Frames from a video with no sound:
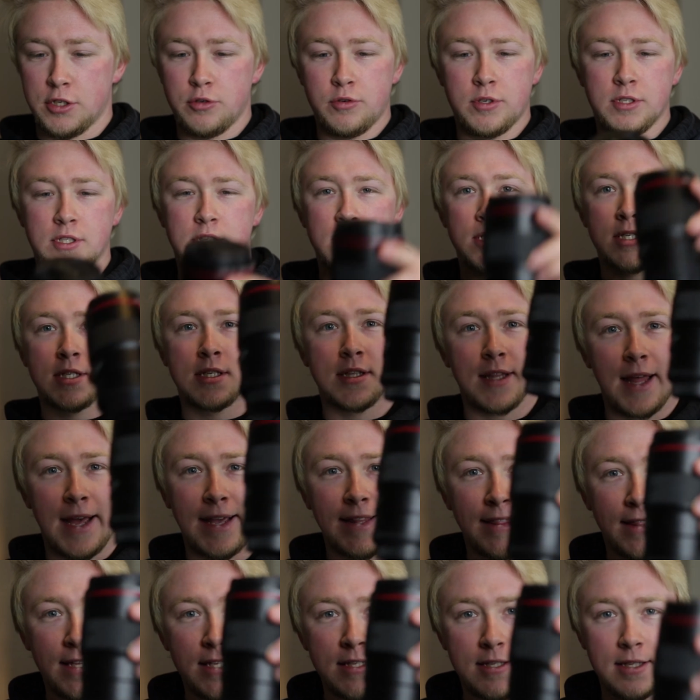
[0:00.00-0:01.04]
You could
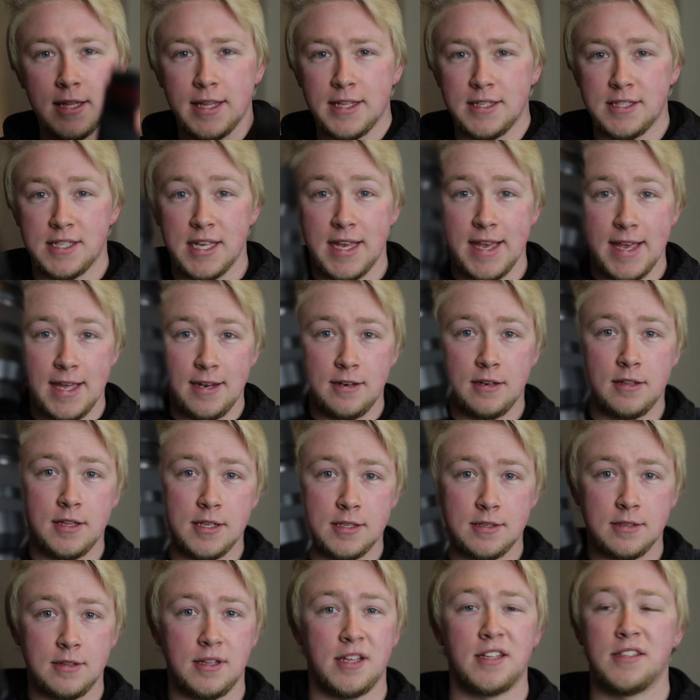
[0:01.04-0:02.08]
slide this lens into
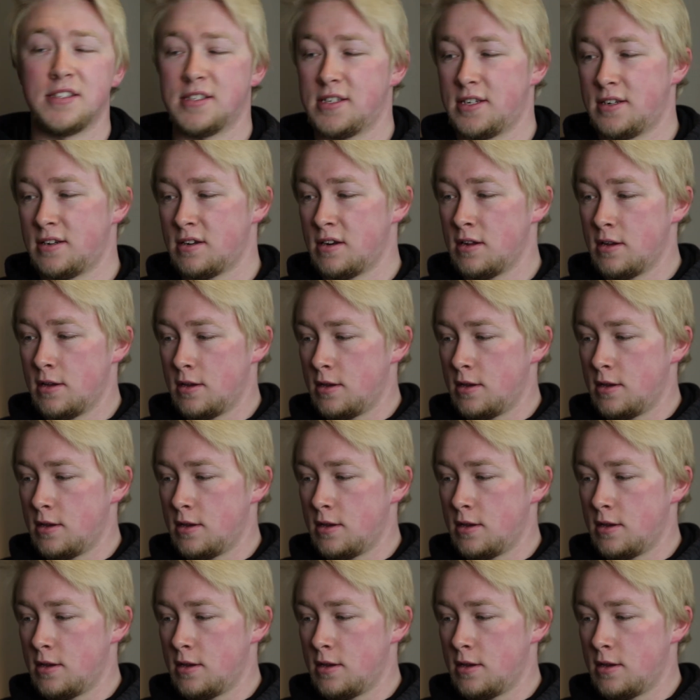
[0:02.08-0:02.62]
this lens and